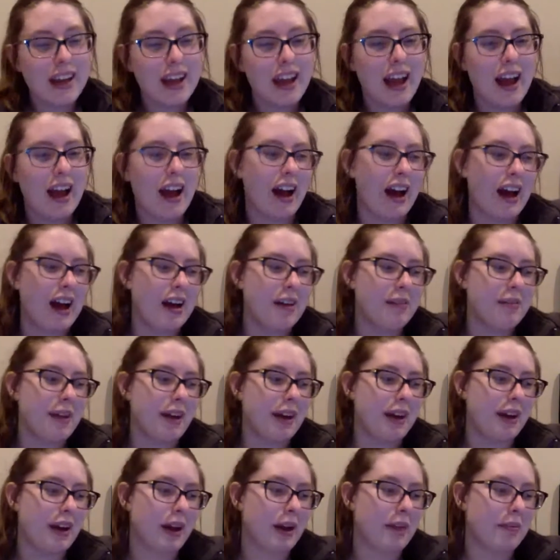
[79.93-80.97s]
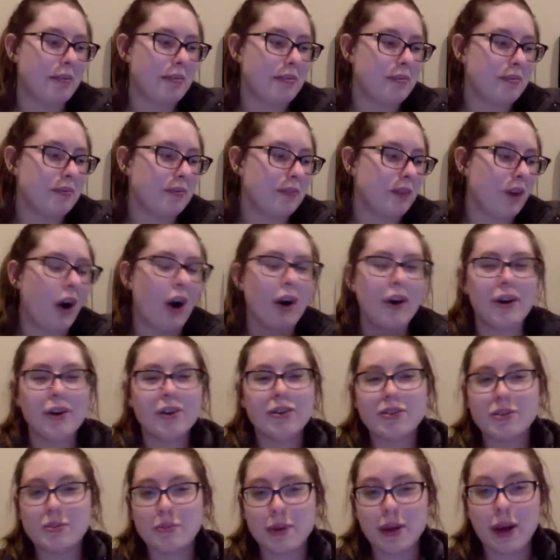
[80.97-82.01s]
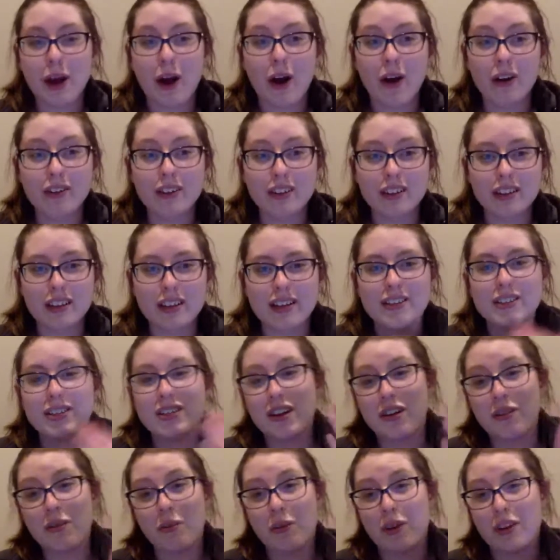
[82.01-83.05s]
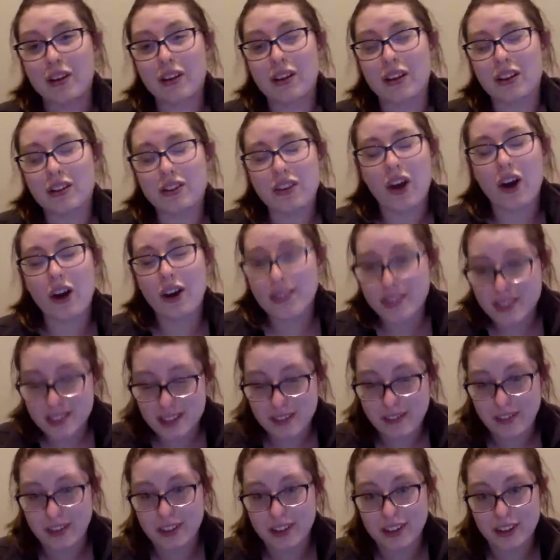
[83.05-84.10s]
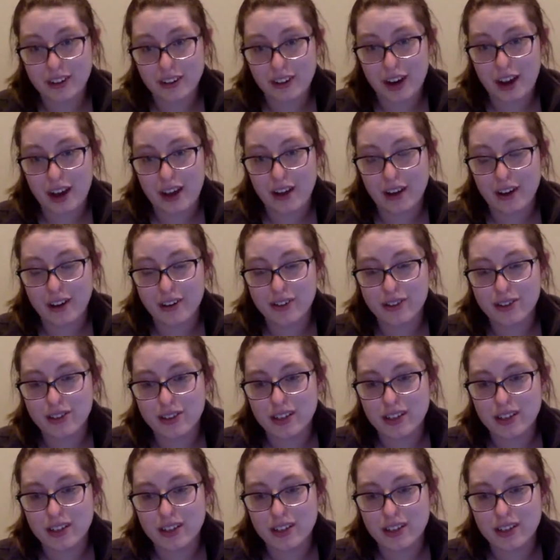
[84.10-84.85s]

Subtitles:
And I'm honored to be on the list with tons of other creators.